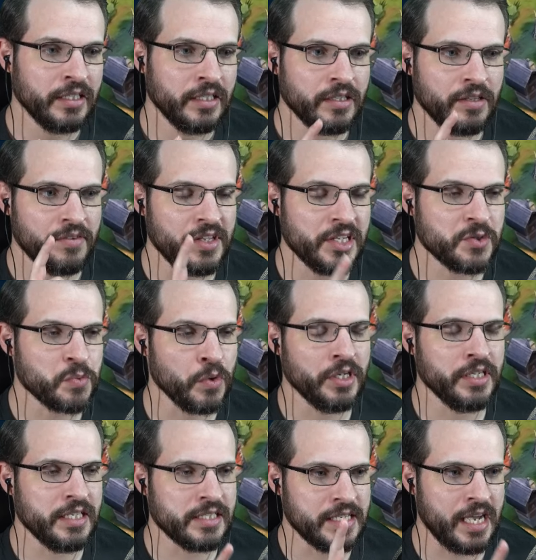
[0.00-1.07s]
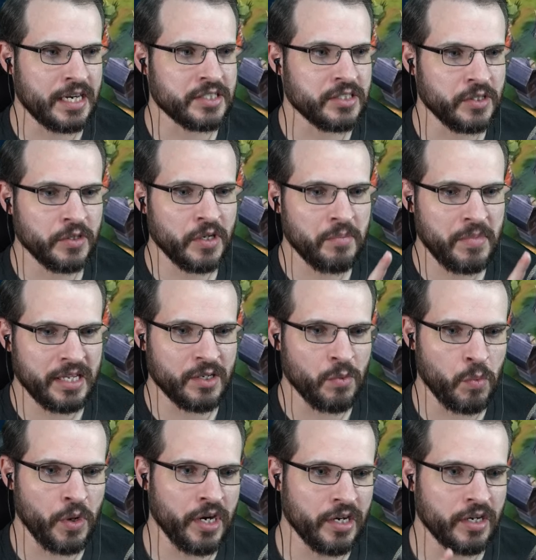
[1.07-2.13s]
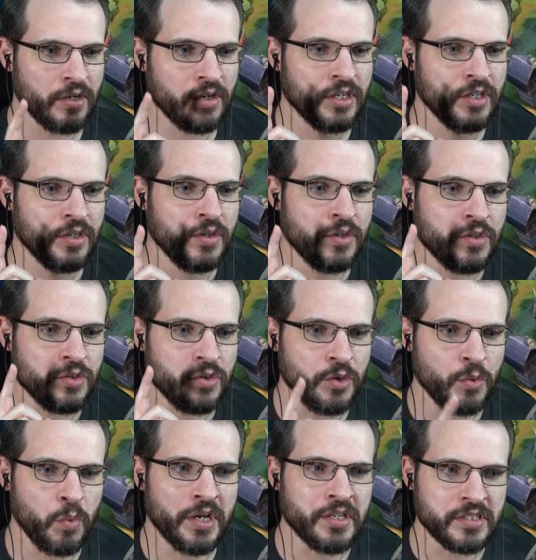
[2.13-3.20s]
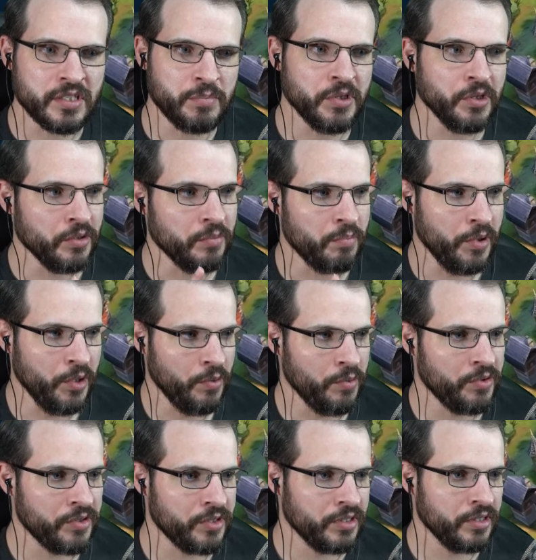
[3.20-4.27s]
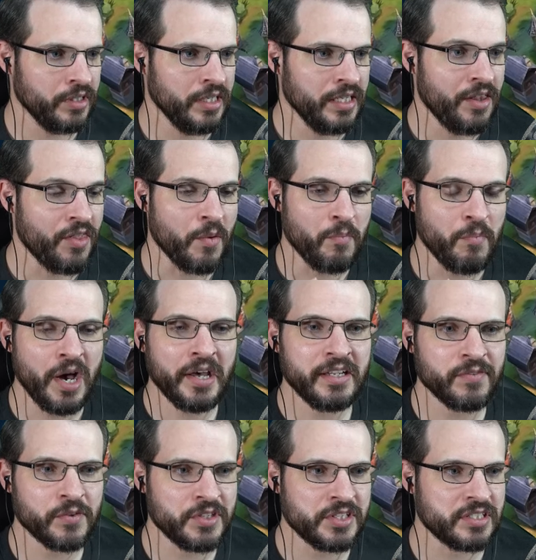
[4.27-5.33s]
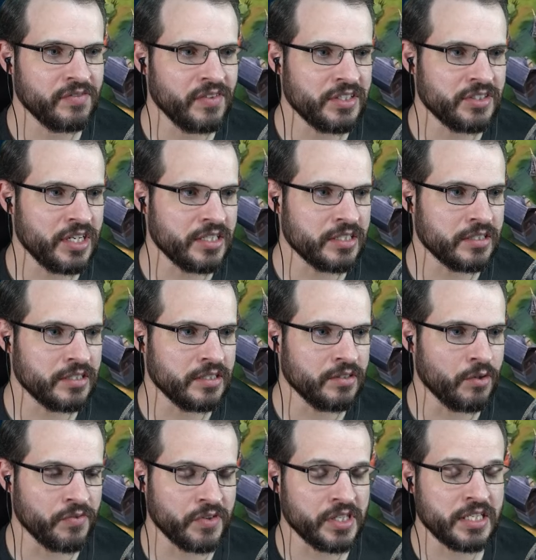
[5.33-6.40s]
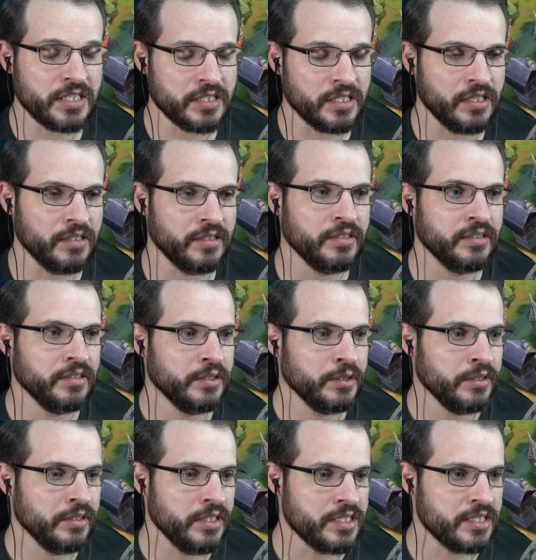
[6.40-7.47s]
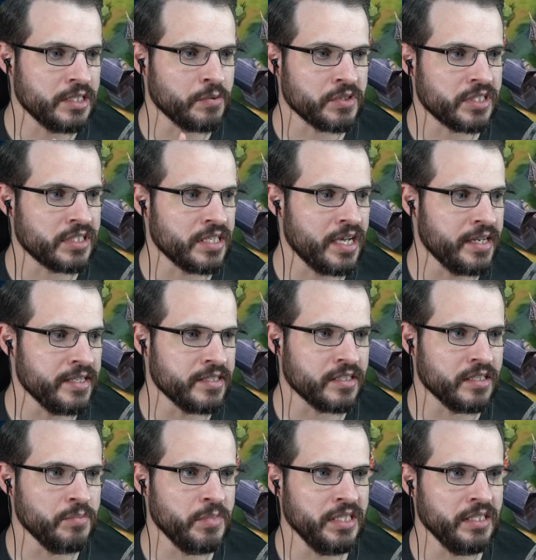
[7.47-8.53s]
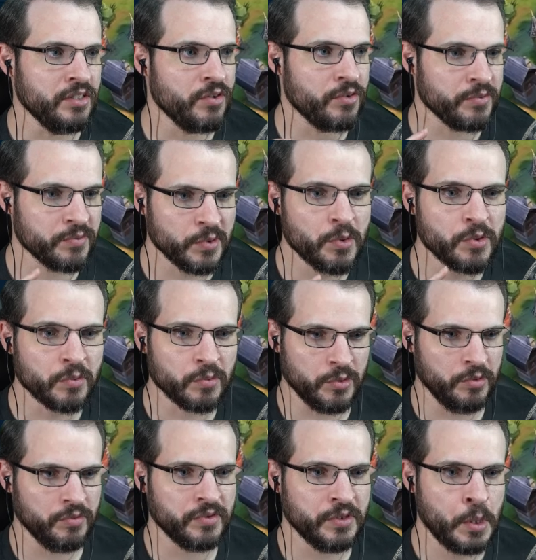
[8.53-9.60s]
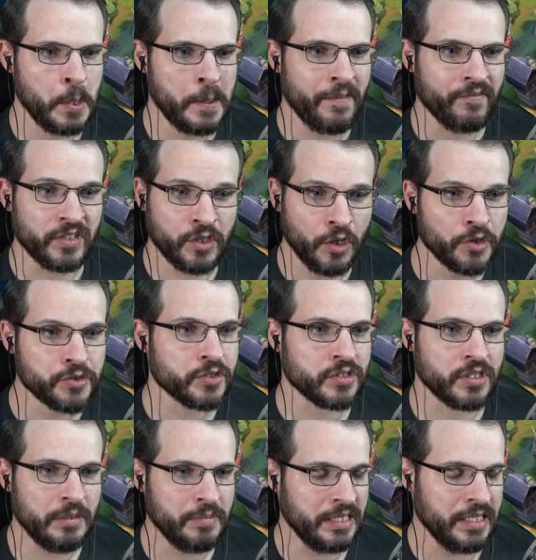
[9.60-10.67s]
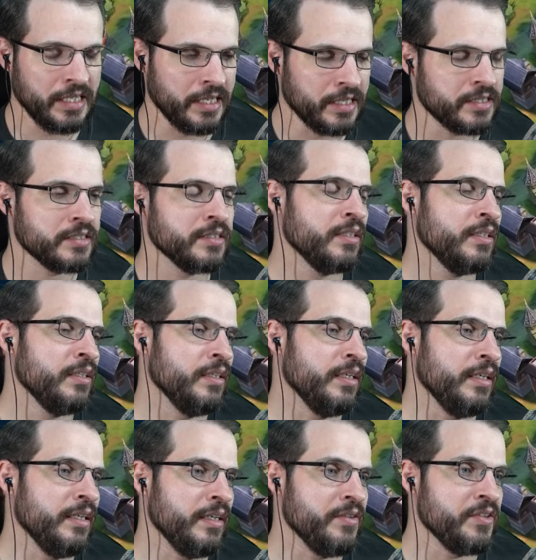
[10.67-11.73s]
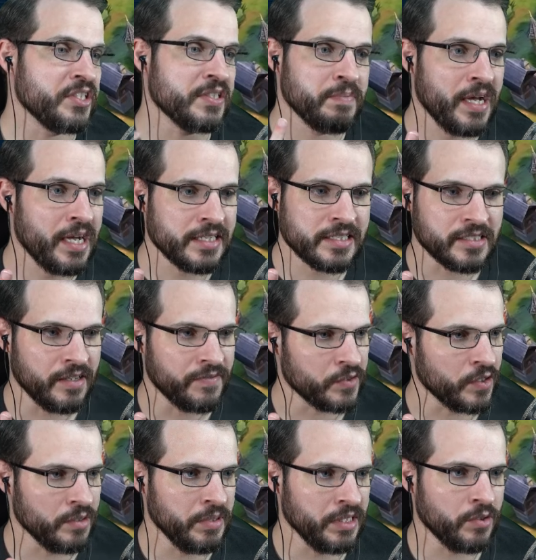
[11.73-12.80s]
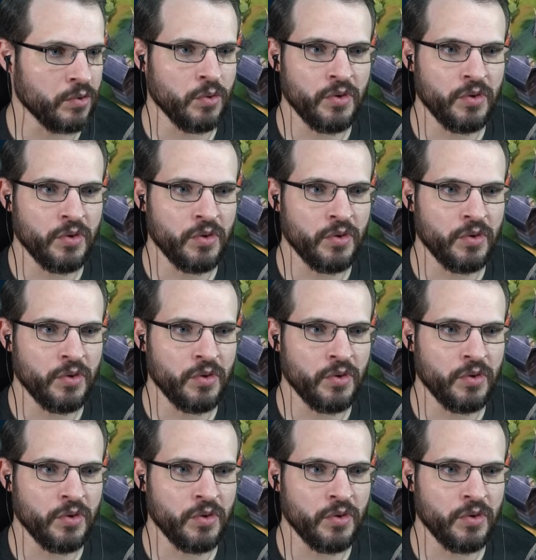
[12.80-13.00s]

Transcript: This one is actually going to make it where you want to build both. The money for this civilization, or for this secret society, is going to be through the roof. The culture is going to be nice. The spy stuff's going to be cool.